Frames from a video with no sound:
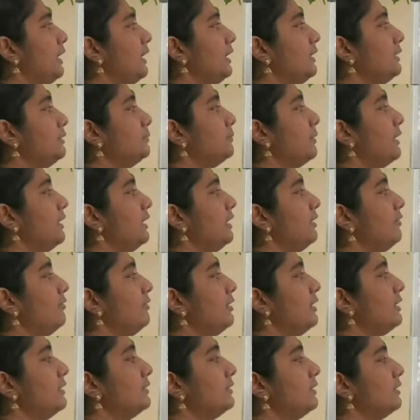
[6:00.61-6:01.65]
case, my dear
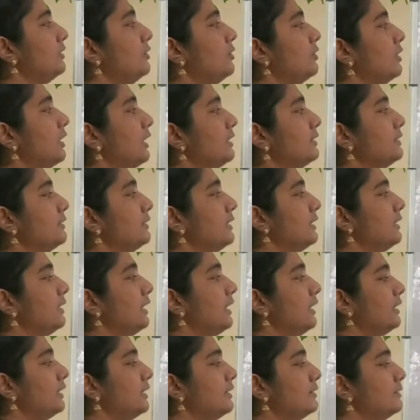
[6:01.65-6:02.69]
friends, you can see
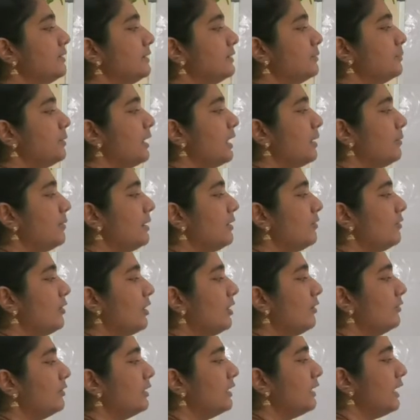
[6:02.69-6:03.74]
that this is becoming one
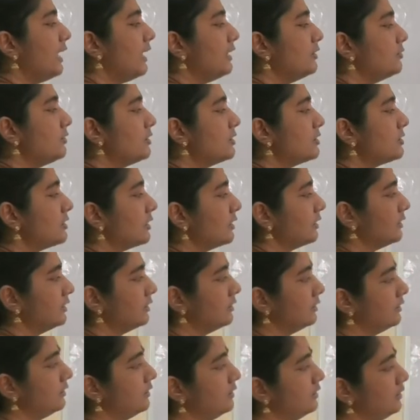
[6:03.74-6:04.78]
of the transversal.
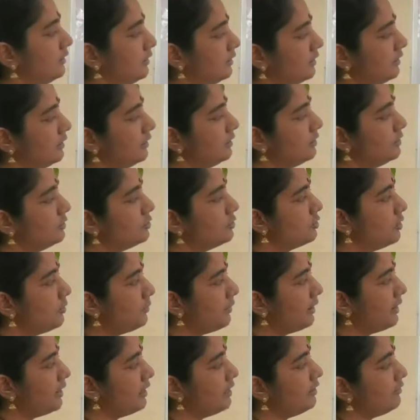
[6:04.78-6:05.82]
So,
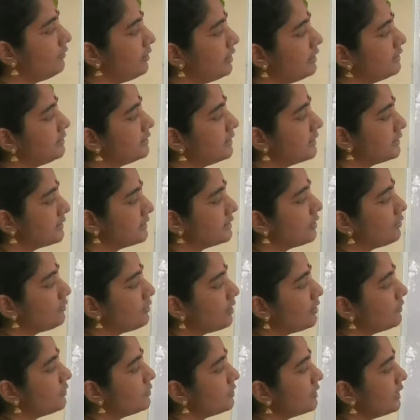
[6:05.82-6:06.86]
my dear friends, just now we
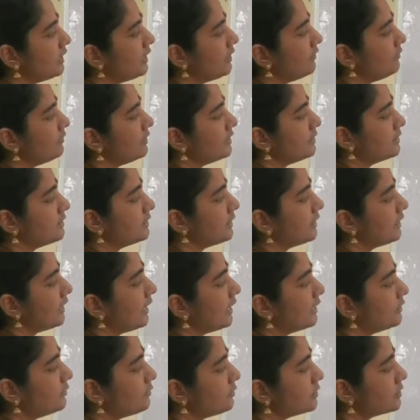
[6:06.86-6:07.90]
have seen if this is the
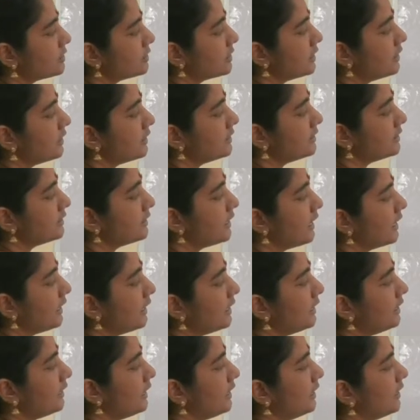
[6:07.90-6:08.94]
transversal, this is
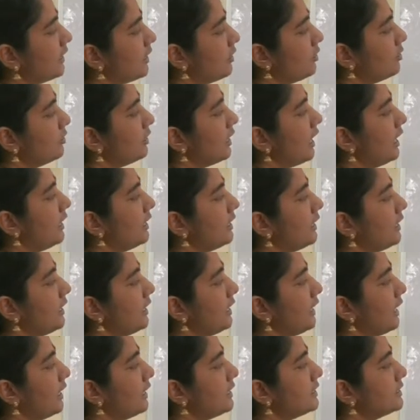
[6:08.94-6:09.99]
angle theta 2, the
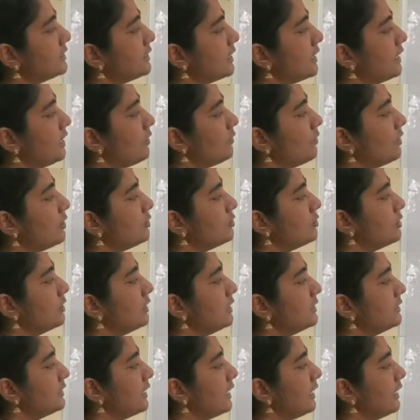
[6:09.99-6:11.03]
alternate angles are equal. So,
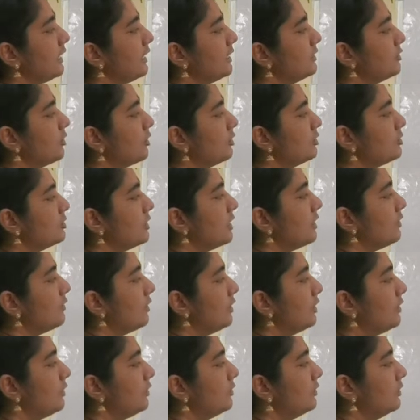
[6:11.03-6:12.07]
this angle is also
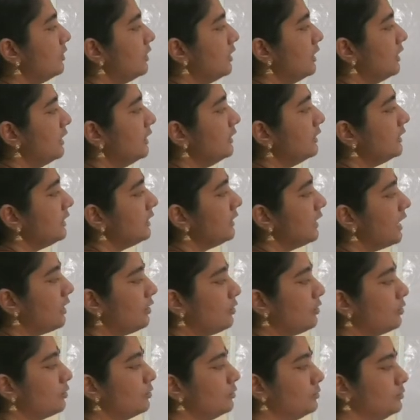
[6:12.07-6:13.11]
equal to theta
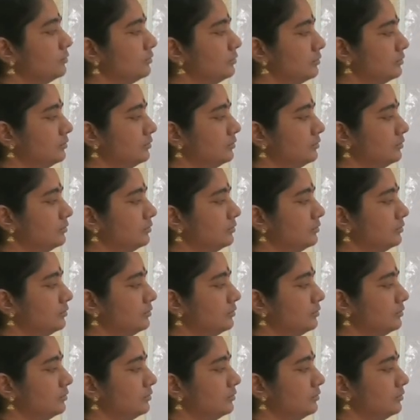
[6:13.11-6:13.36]
2.